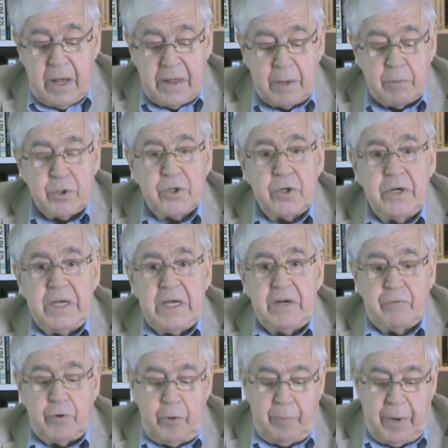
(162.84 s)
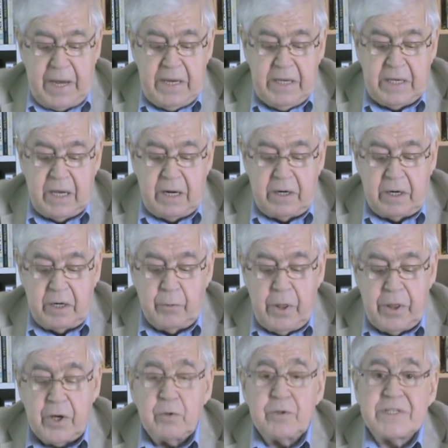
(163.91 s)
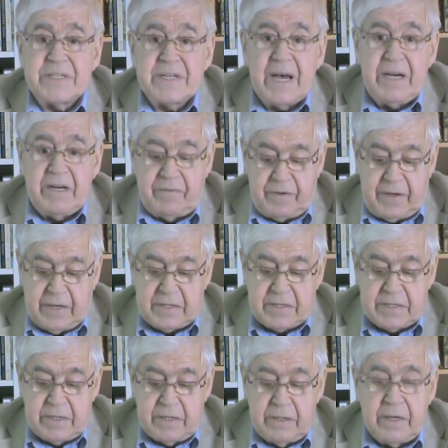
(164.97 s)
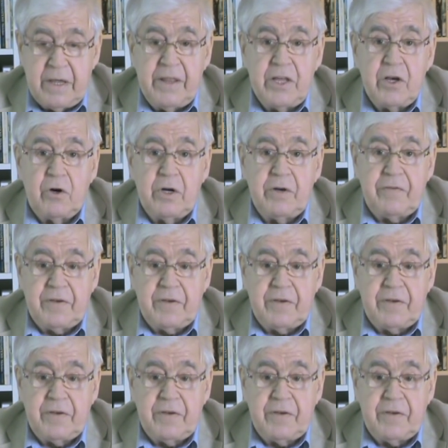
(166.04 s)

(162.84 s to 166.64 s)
There was a need for a painkiller without side effects in the early